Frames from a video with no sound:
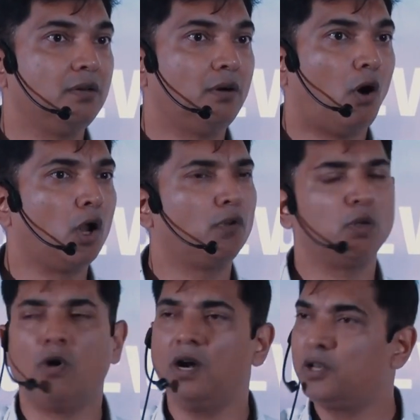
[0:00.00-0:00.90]
All over
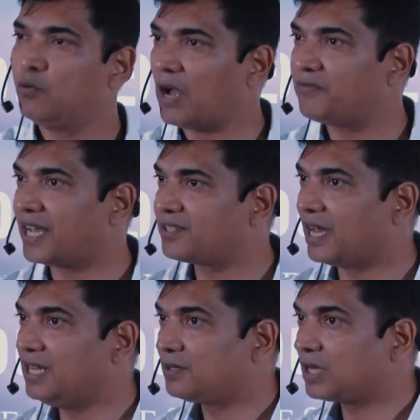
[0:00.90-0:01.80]
the world, you would have
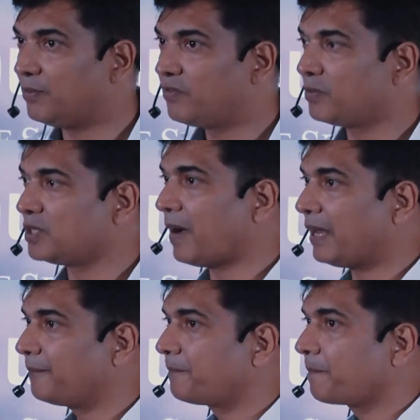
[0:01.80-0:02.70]
textiles coming from Japan.
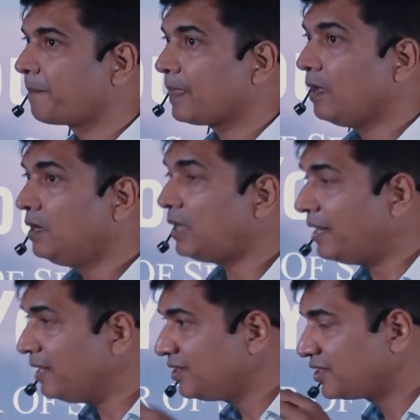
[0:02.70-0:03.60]

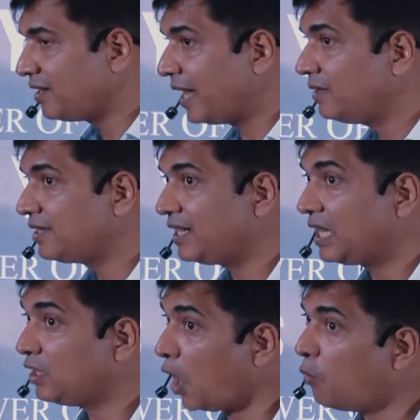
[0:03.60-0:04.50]
nineteen sixty-nine, they said,
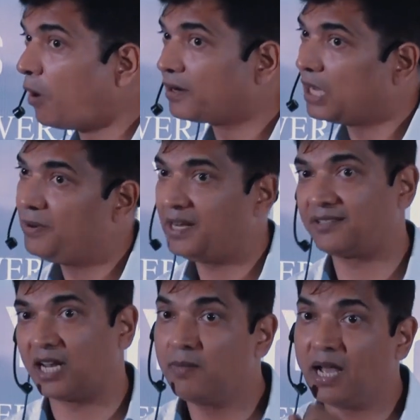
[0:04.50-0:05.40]
now what? Abhi
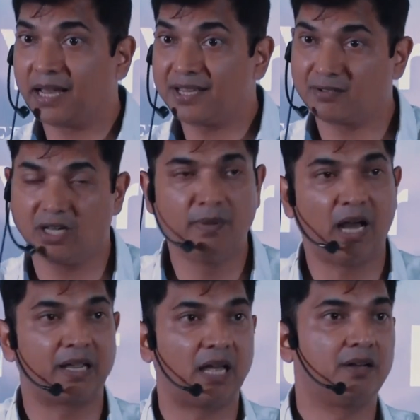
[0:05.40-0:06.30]
textile bhi aa gaya, steel bhi
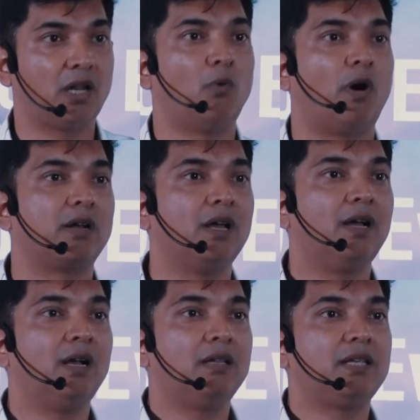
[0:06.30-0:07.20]
aa gaya. Now what?
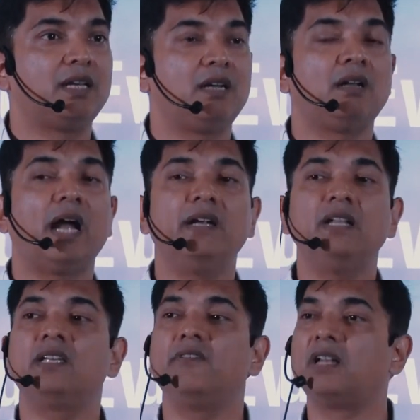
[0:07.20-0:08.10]
They said
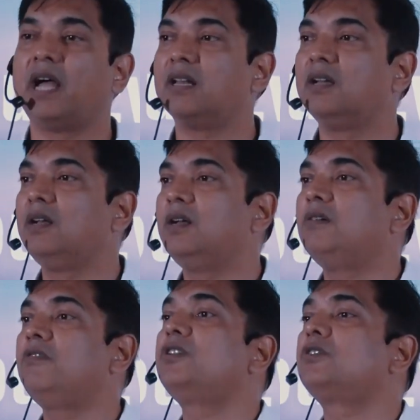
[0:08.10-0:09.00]
nineteen seventy-nine,
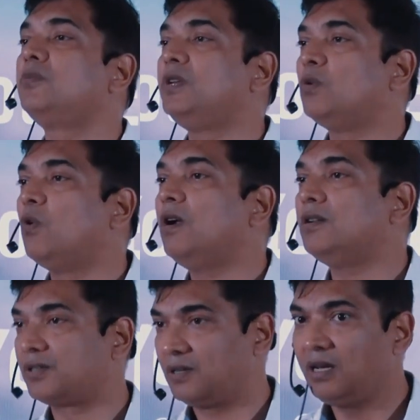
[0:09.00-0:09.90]
we should be the
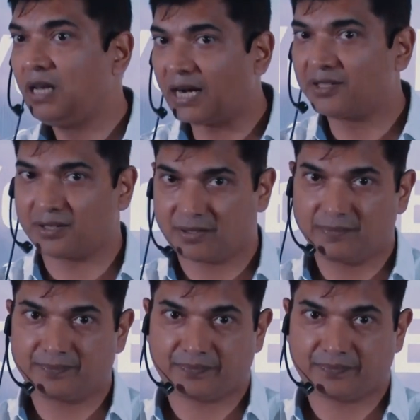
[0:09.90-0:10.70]
world's largest